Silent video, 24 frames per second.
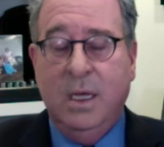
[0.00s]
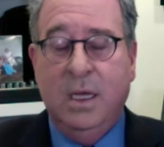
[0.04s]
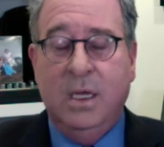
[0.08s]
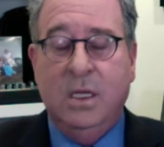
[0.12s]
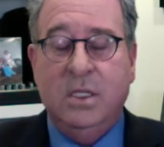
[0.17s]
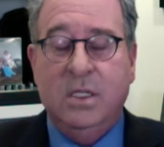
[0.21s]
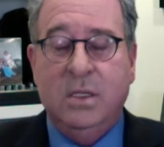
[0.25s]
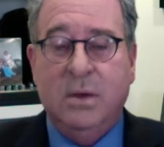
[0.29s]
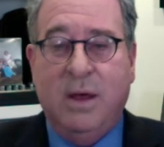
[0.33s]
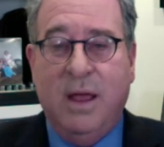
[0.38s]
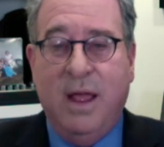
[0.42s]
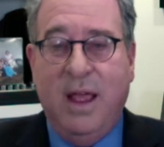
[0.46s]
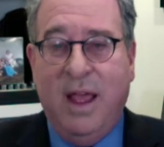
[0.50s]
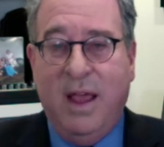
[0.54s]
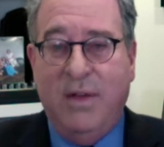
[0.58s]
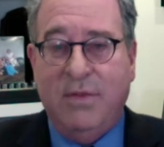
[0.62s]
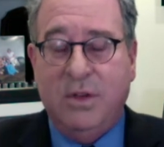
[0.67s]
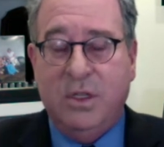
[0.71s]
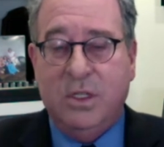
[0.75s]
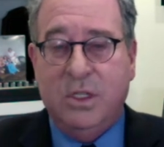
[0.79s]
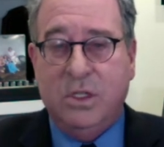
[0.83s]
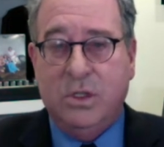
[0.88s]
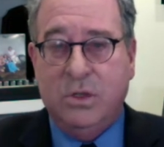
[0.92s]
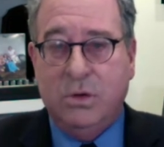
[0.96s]
So I have
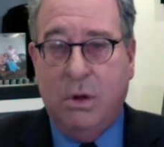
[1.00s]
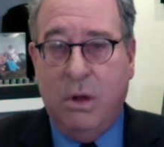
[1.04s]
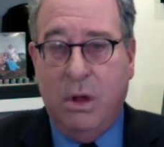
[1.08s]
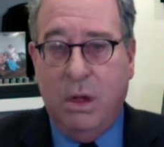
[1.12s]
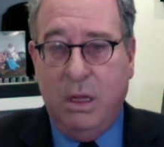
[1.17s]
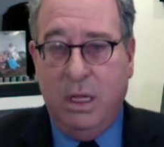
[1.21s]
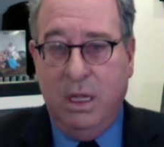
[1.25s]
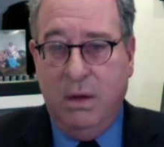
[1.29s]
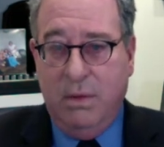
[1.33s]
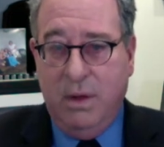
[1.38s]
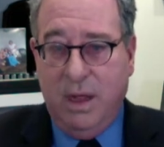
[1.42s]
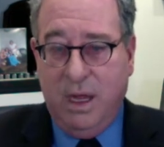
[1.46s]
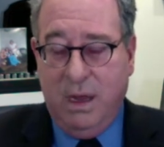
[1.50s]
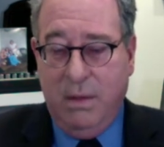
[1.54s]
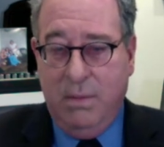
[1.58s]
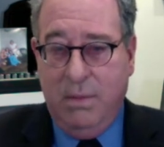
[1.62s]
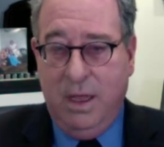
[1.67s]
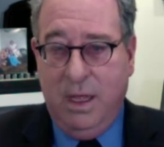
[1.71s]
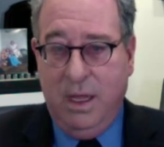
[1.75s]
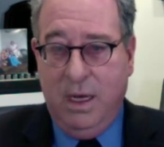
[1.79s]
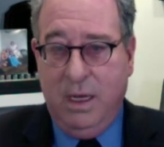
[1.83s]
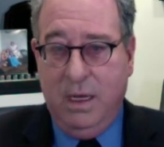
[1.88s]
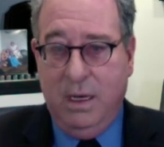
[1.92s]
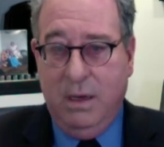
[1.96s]
to strongly
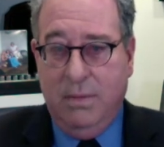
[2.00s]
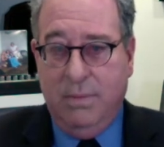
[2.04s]
recommend,